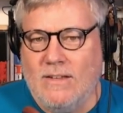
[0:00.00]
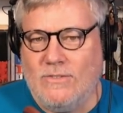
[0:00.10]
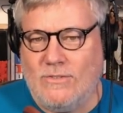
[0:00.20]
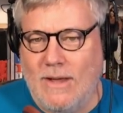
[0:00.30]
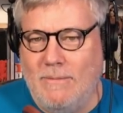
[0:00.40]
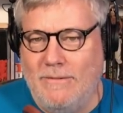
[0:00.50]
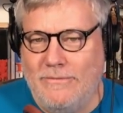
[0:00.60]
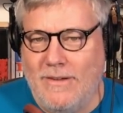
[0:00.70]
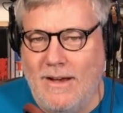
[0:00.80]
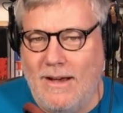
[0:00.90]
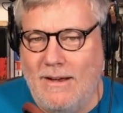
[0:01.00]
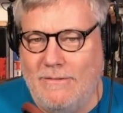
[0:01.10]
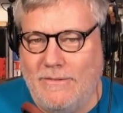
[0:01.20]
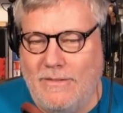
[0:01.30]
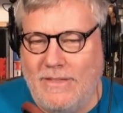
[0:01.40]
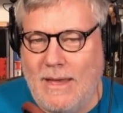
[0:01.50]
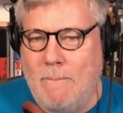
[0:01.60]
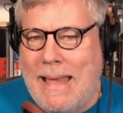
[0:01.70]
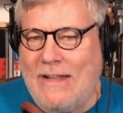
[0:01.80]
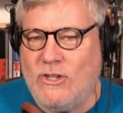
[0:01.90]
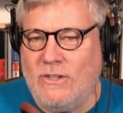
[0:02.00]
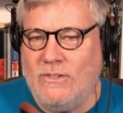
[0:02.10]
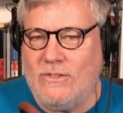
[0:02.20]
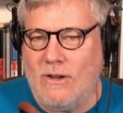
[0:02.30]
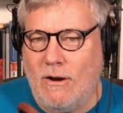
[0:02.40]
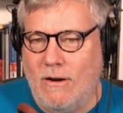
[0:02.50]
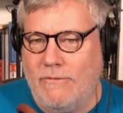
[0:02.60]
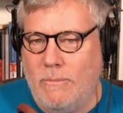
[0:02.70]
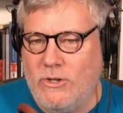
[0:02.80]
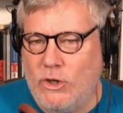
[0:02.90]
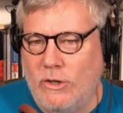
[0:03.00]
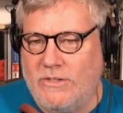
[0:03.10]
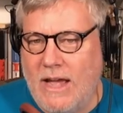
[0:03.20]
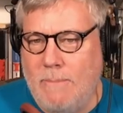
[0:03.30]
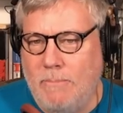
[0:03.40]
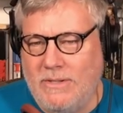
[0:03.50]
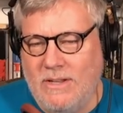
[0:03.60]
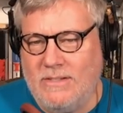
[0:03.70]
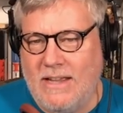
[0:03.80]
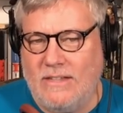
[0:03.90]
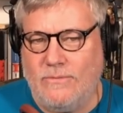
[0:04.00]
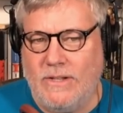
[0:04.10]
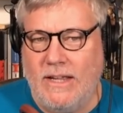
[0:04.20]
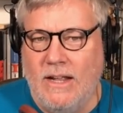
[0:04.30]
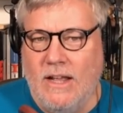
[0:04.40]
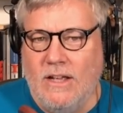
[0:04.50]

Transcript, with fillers: Some of, of the imagines are of a mature type, but done tastefully,